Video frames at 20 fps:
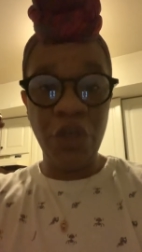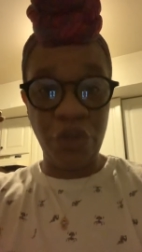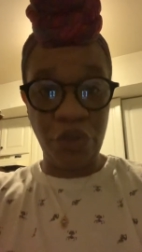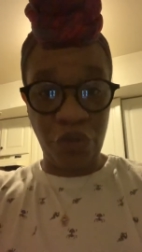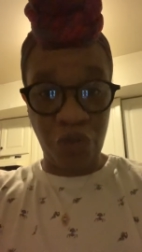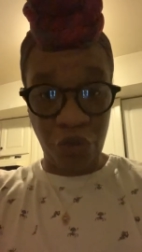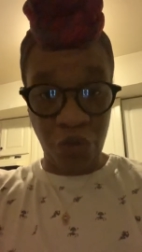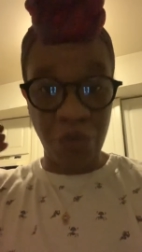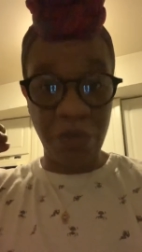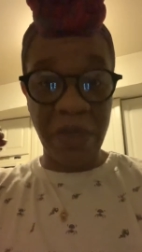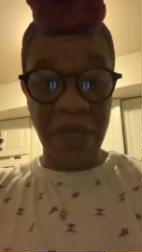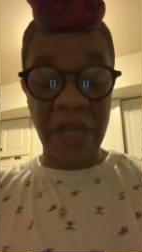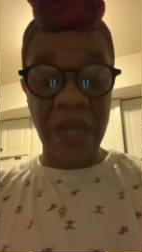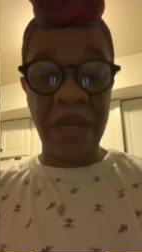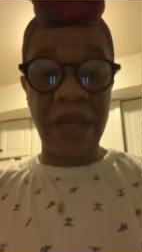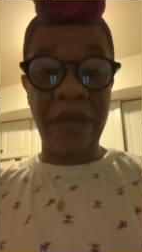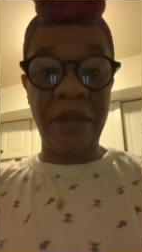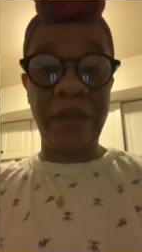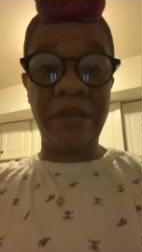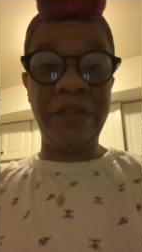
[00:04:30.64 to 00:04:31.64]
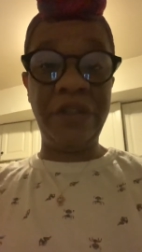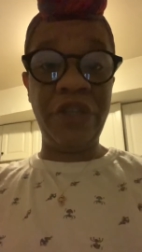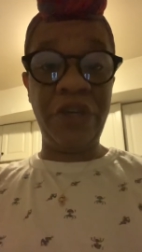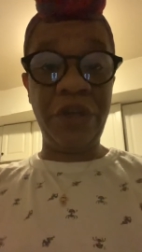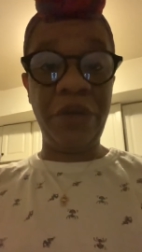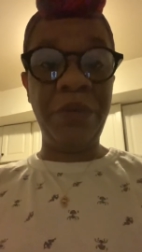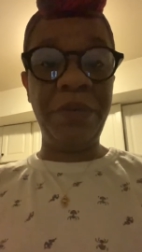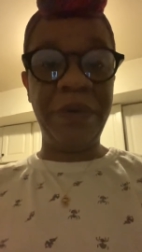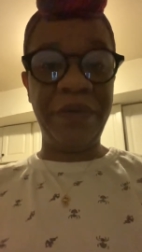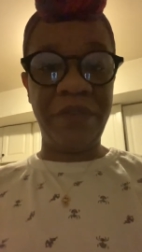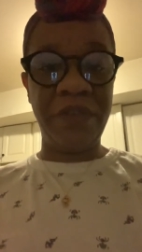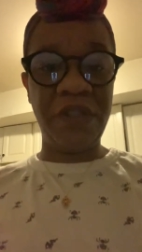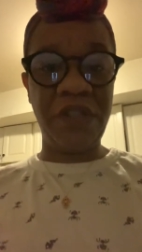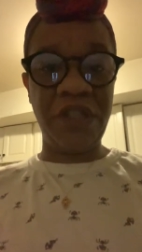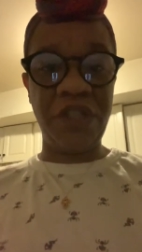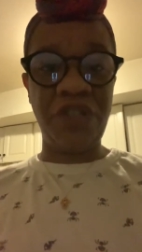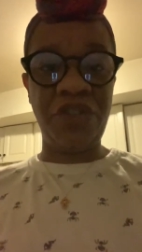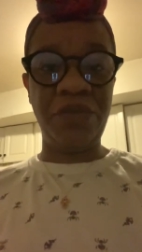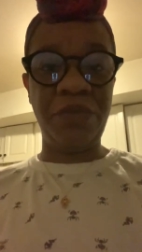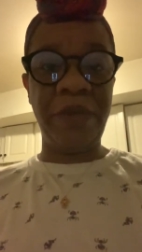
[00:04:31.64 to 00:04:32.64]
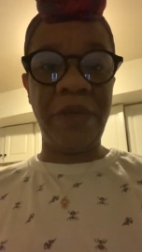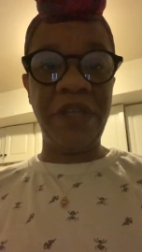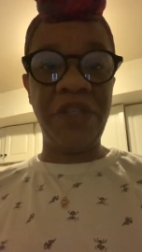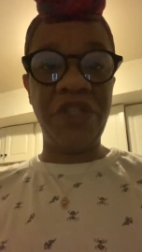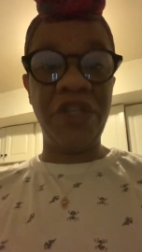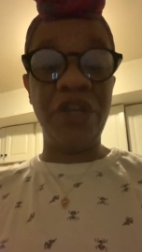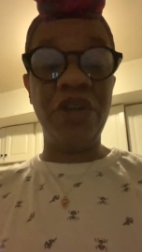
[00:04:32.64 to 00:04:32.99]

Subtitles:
You can deal with the situation